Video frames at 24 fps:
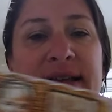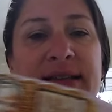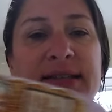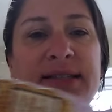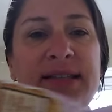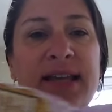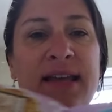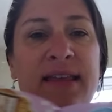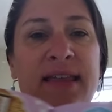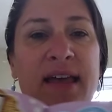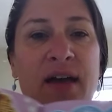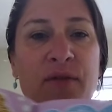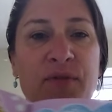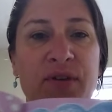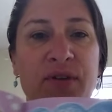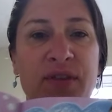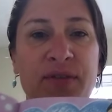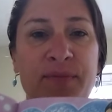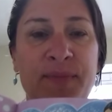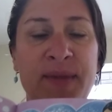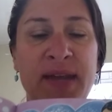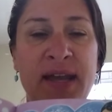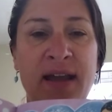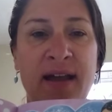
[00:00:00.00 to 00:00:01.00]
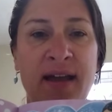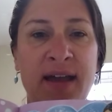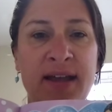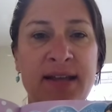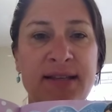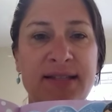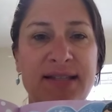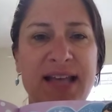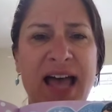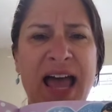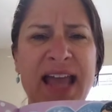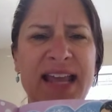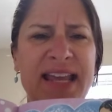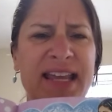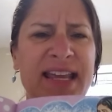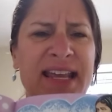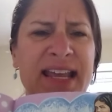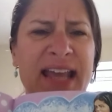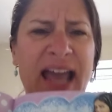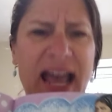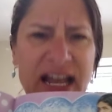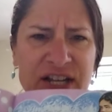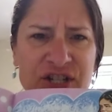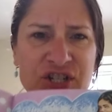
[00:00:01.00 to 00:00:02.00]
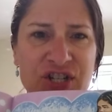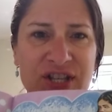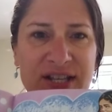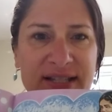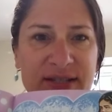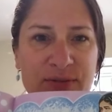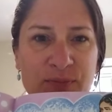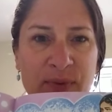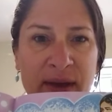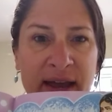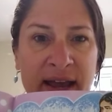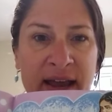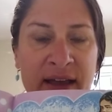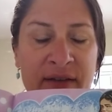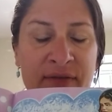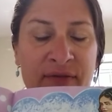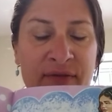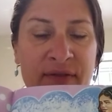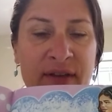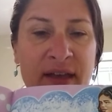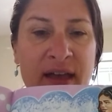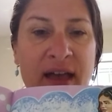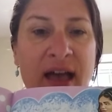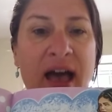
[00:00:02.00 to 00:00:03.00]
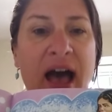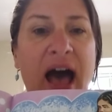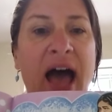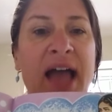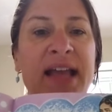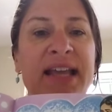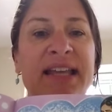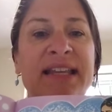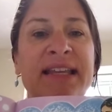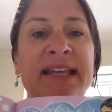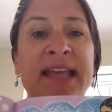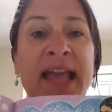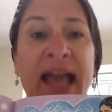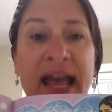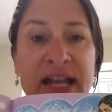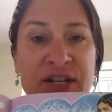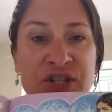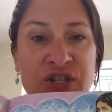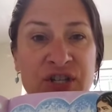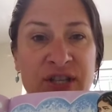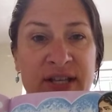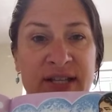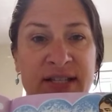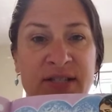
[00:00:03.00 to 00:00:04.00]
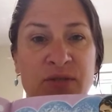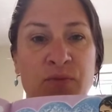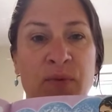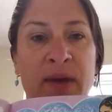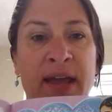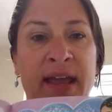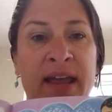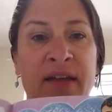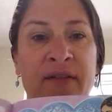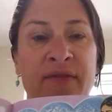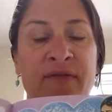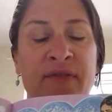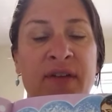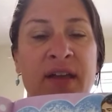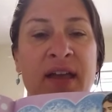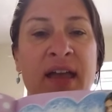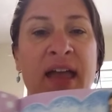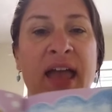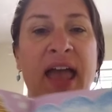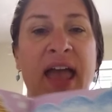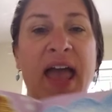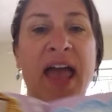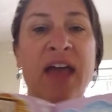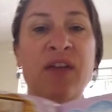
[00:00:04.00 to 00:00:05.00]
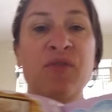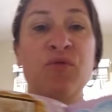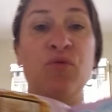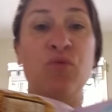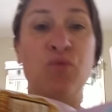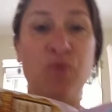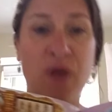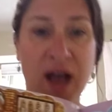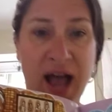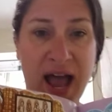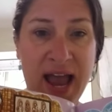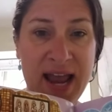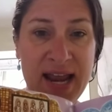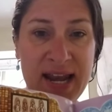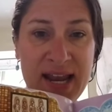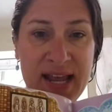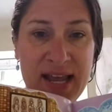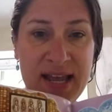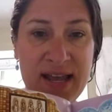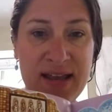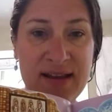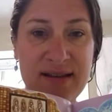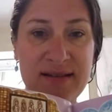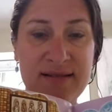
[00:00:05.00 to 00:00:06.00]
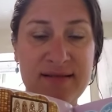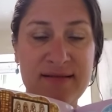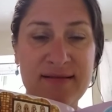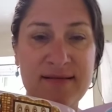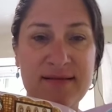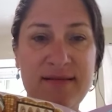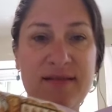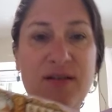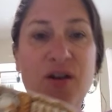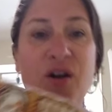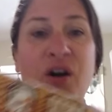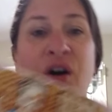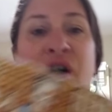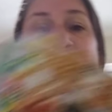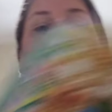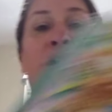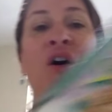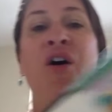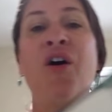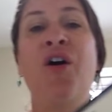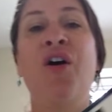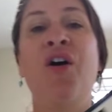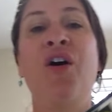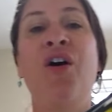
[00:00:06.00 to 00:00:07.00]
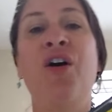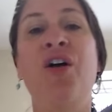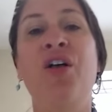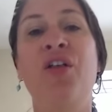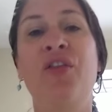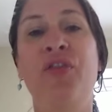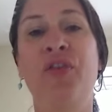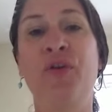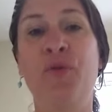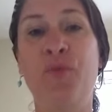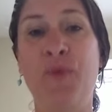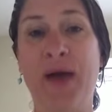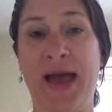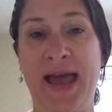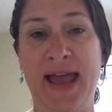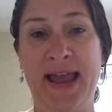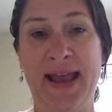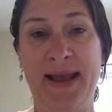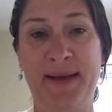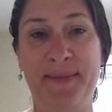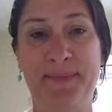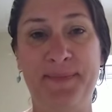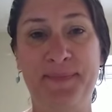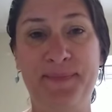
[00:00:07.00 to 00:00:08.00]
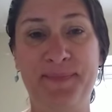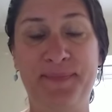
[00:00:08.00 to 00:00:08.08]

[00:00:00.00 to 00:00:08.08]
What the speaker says: Say that with me, guys. I can catch this wave, I can catch this wave and ride it all the way.